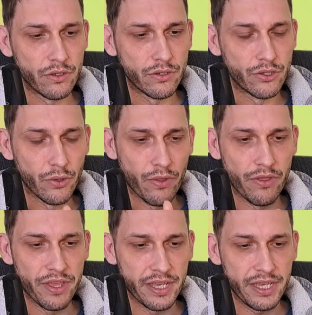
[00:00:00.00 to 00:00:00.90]
So the
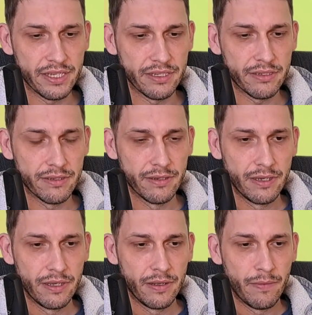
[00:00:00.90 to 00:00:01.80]
thing is
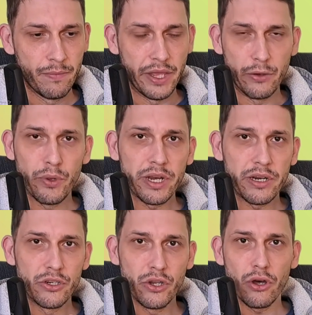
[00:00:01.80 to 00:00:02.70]
that we are
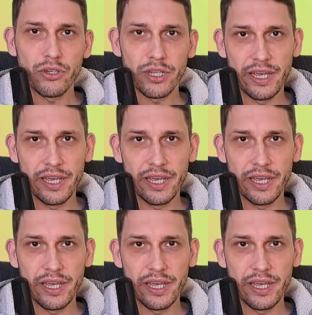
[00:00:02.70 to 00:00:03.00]
not